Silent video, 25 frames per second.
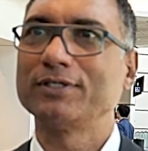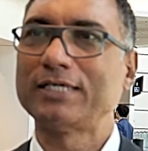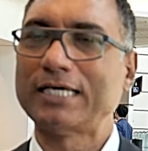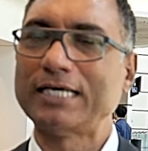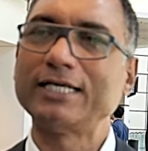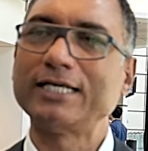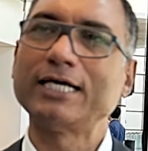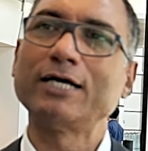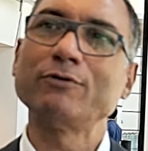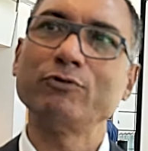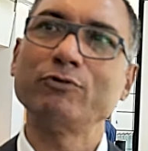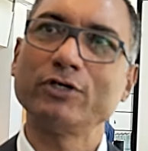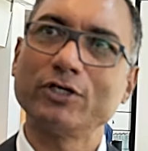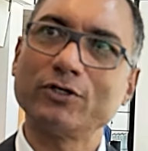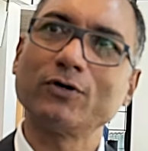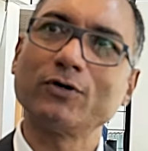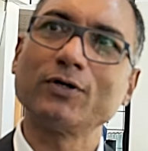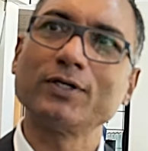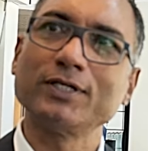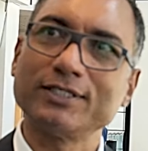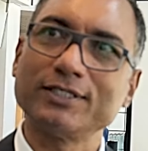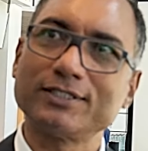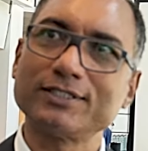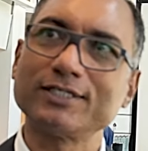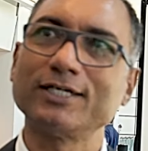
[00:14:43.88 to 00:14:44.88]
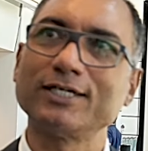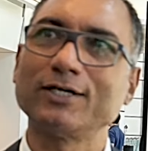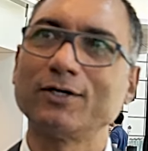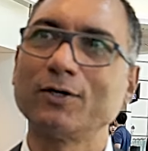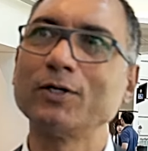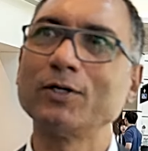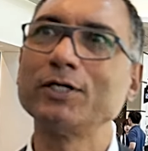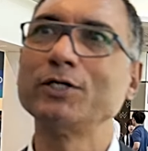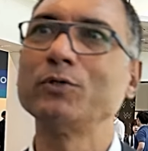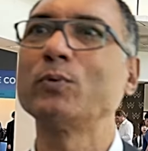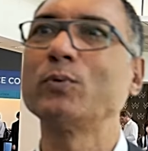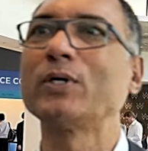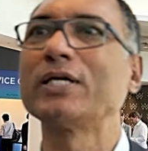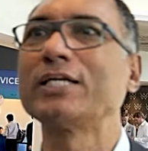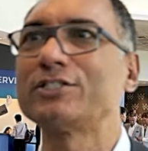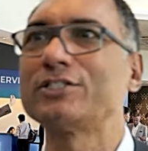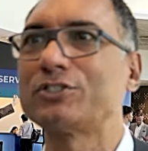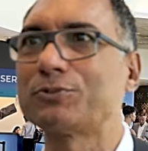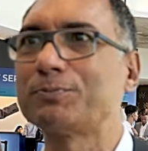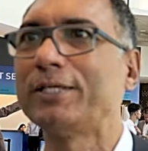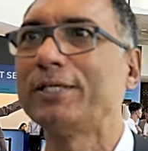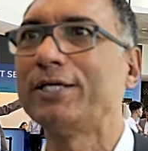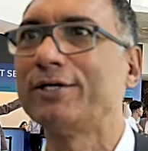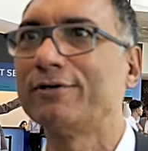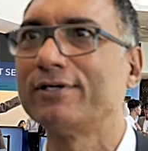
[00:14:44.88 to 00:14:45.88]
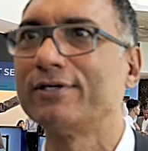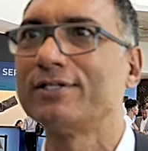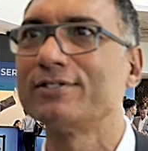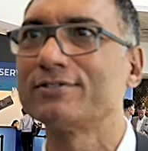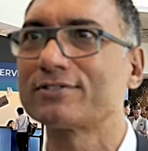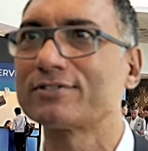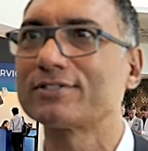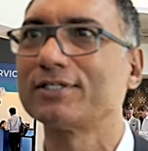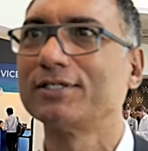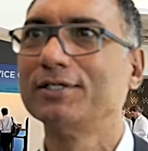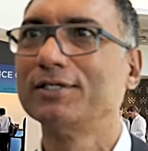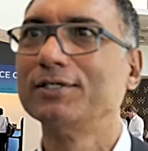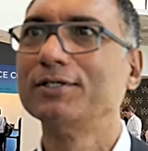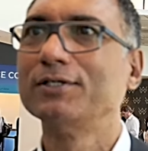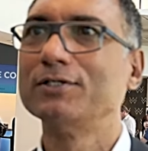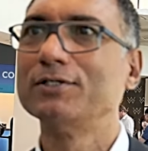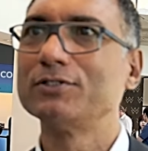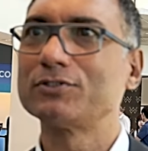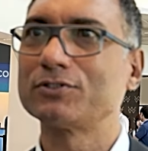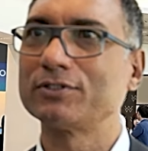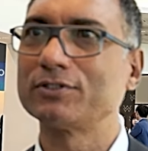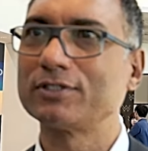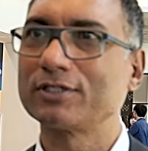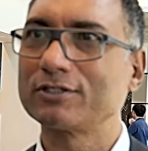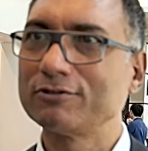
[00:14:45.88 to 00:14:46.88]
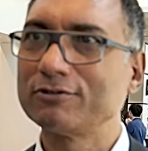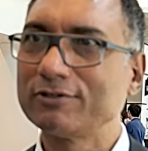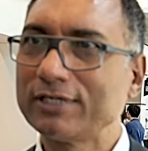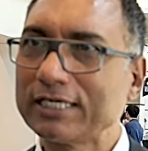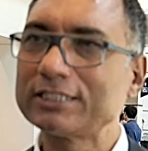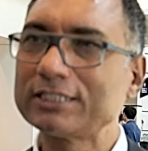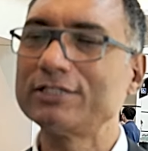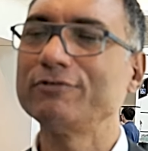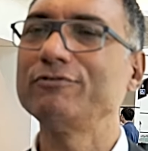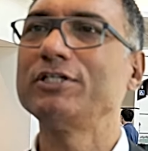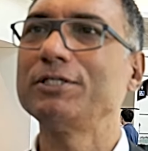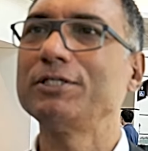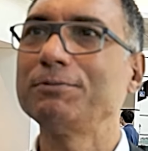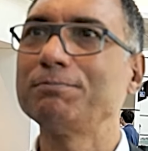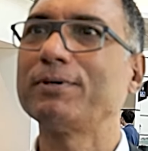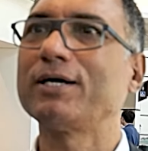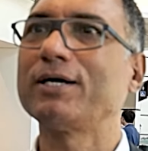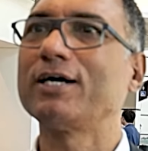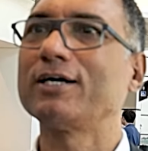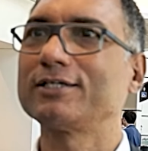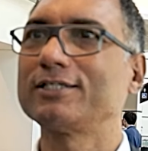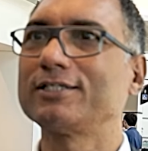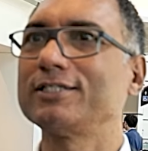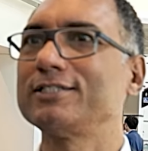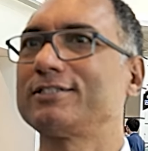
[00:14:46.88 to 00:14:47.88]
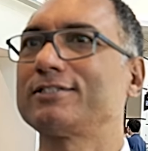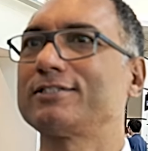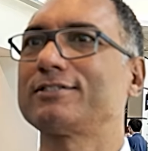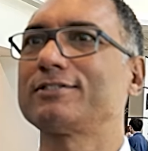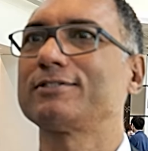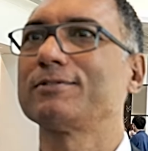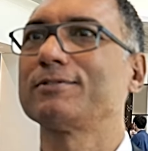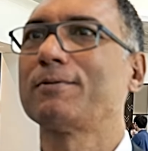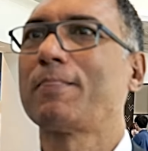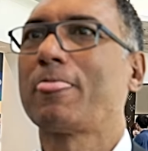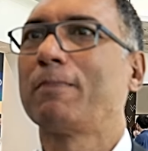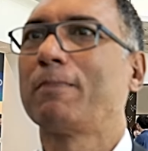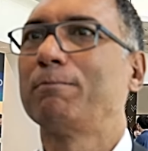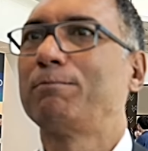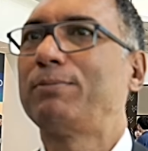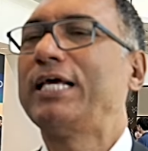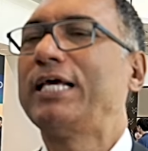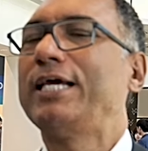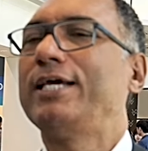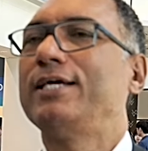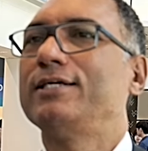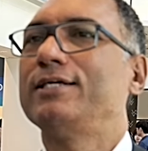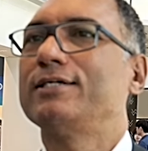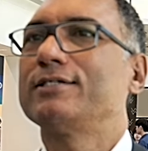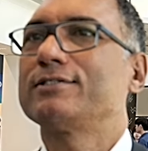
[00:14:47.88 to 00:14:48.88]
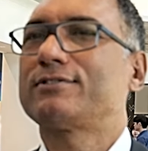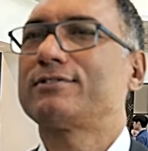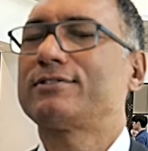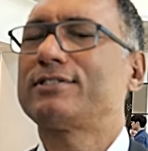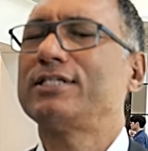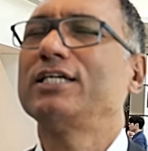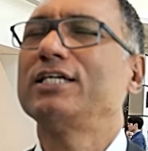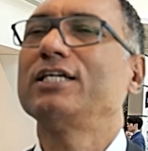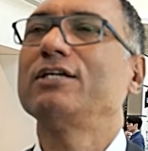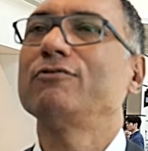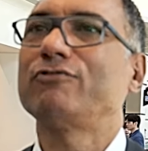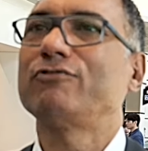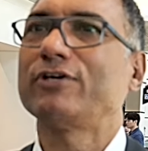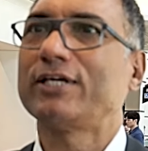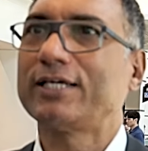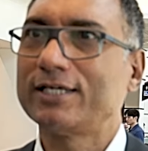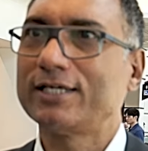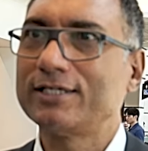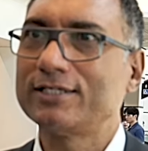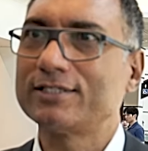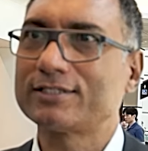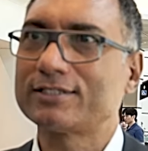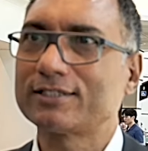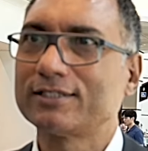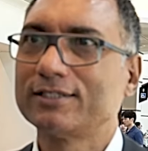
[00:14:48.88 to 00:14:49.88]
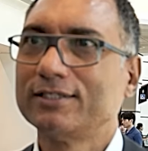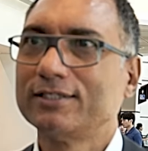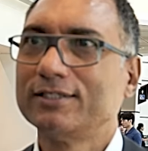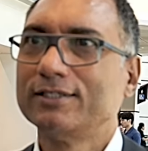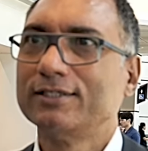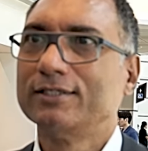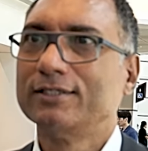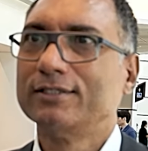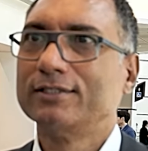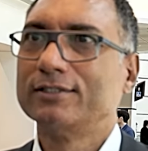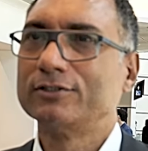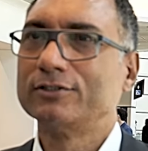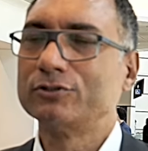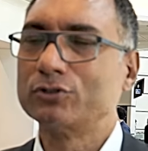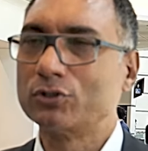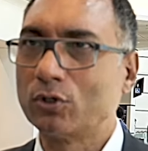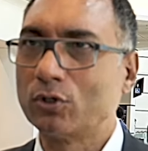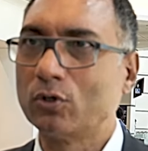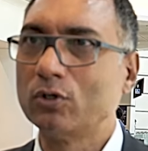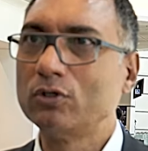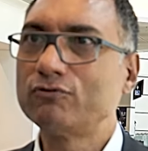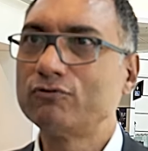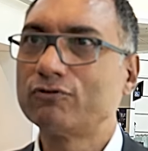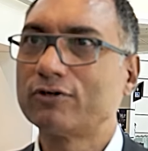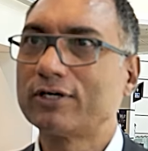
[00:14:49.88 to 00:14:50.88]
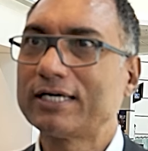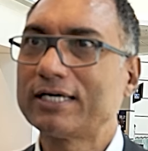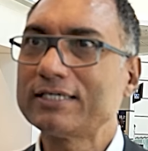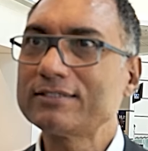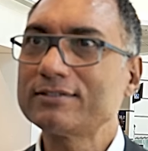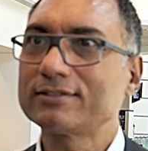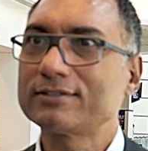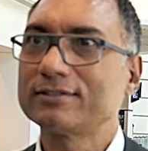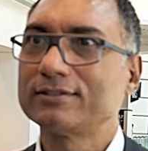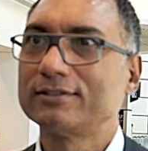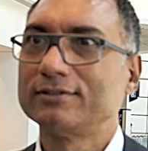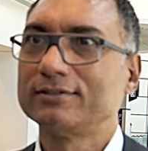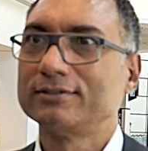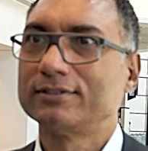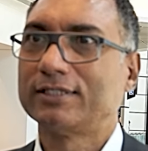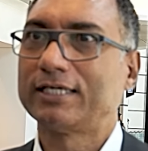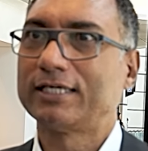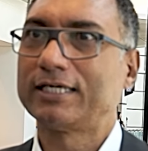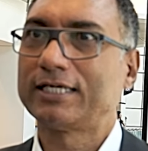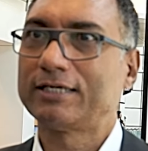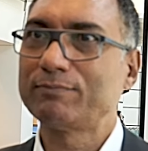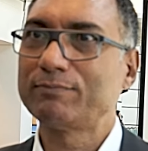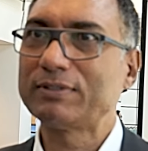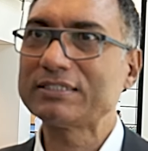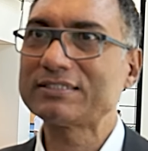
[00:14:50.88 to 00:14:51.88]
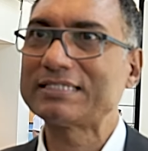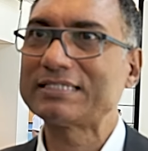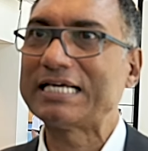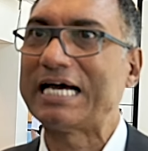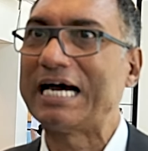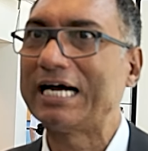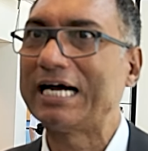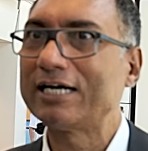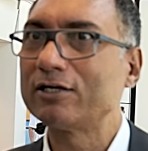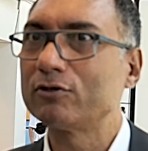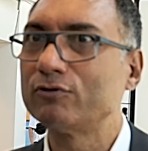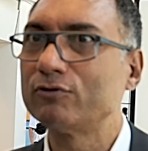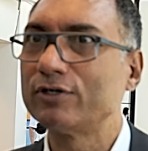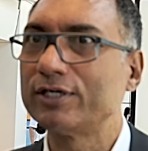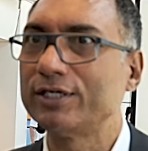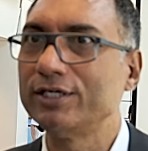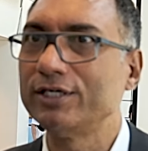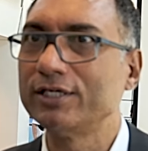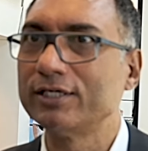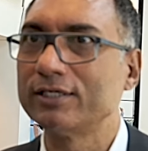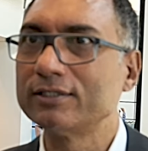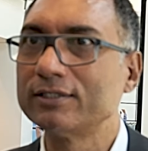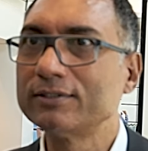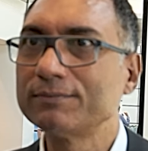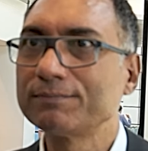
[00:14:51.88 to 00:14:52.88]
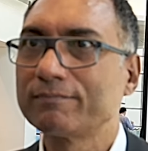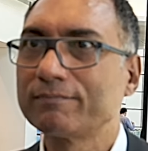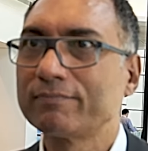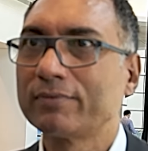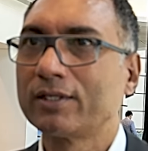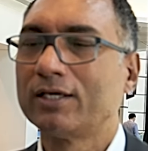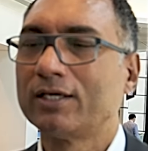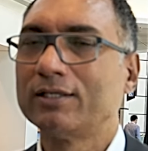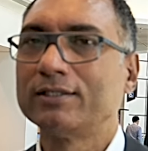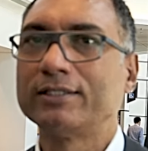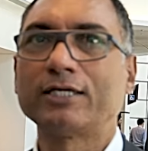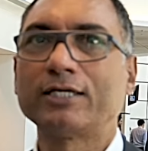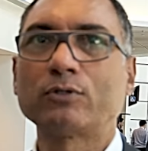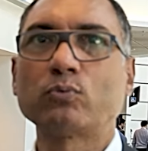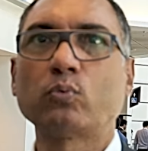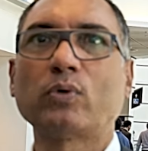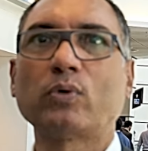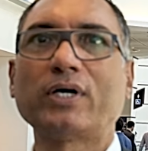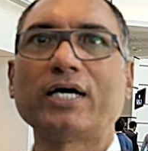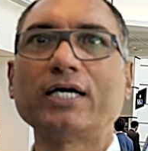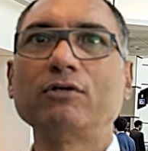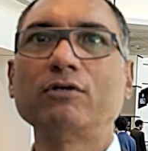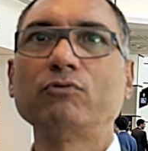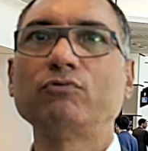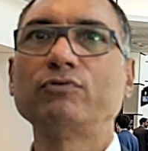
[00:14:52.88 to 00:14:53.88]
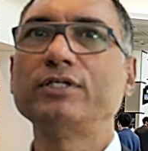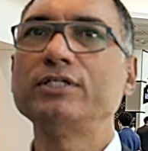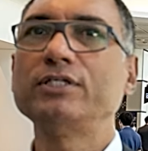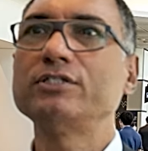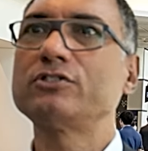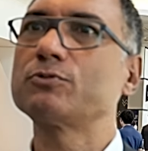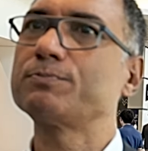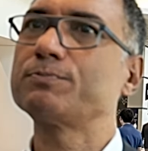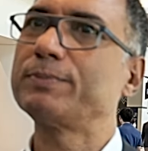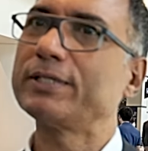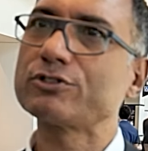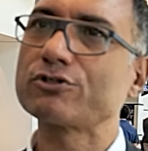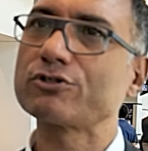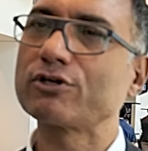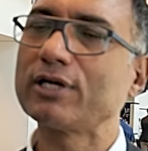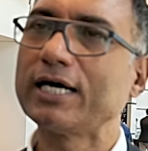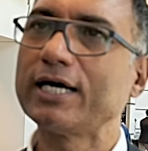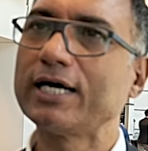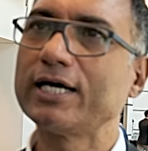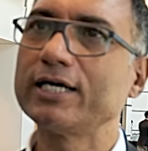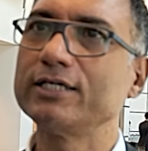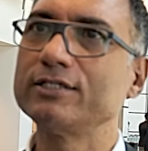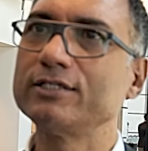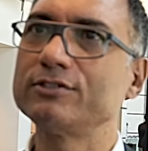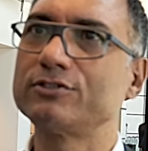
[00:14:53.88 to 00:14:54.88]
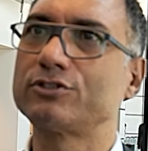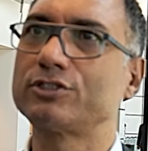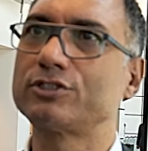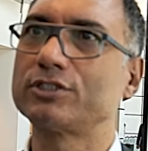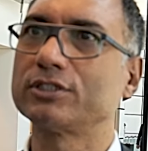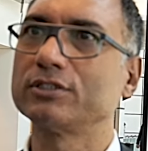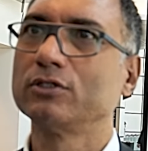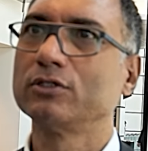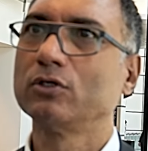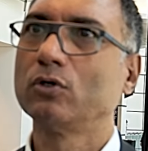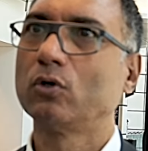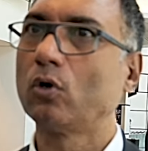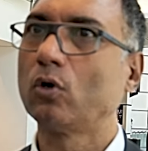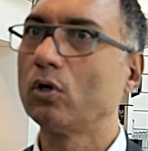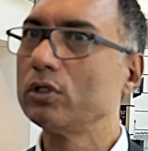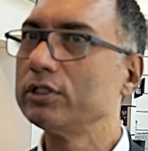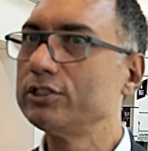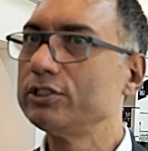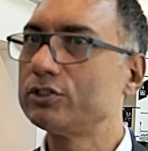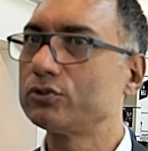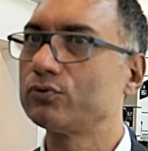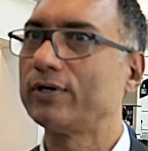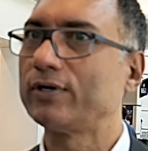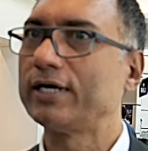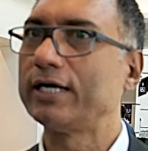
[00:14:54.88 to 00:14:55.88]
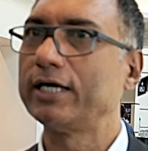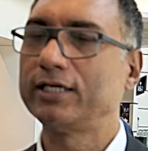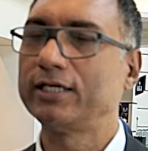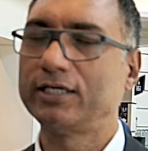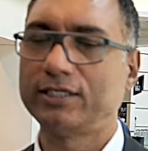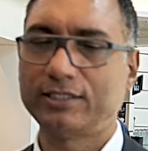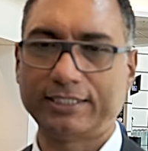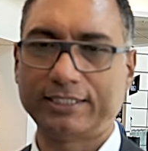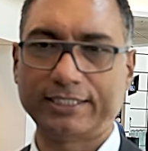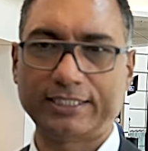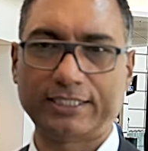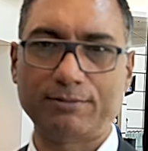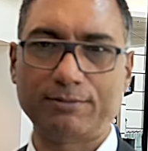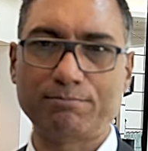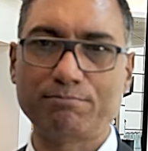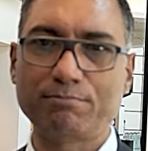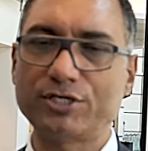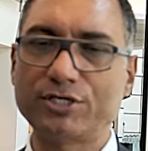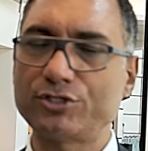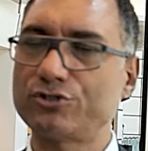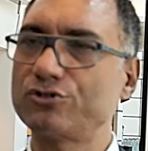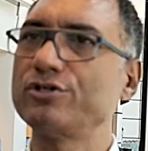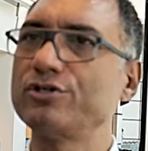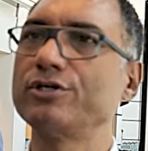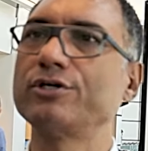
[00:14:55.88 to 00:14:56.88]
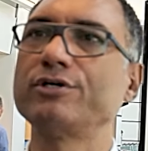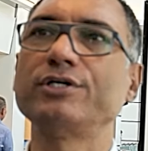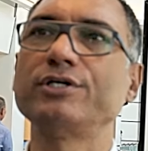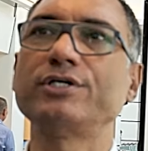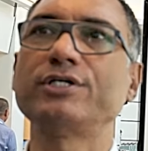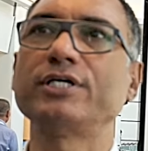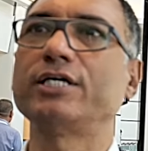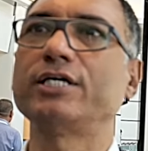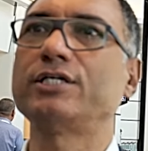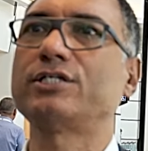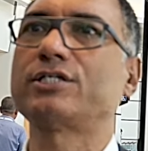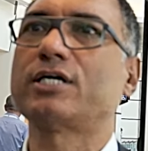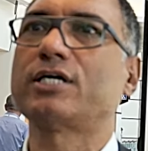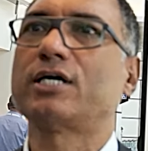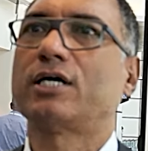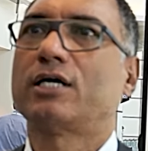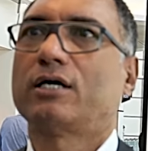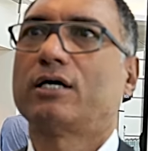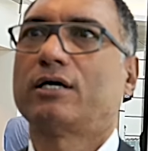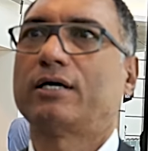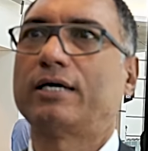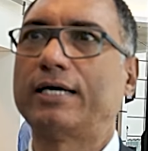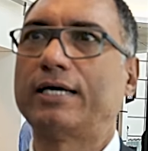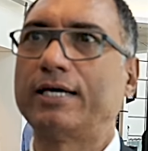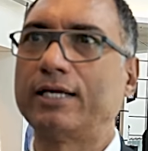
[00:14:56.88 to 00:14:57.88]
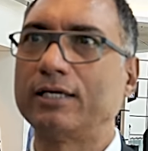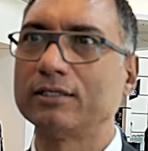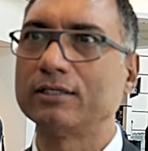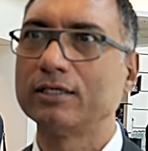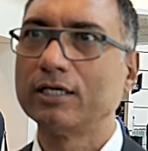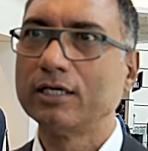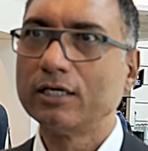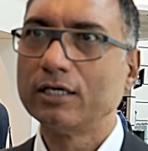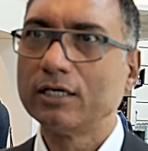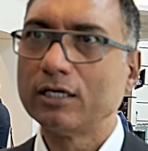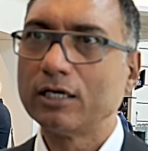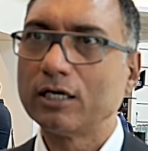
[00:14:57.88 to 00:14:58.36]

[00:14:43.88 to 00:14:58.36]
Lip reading: And we call it all-in-one experience. So the connectivity part is playing a significant role for us. And I must add over here that while we specialized All this while in getting machinery data and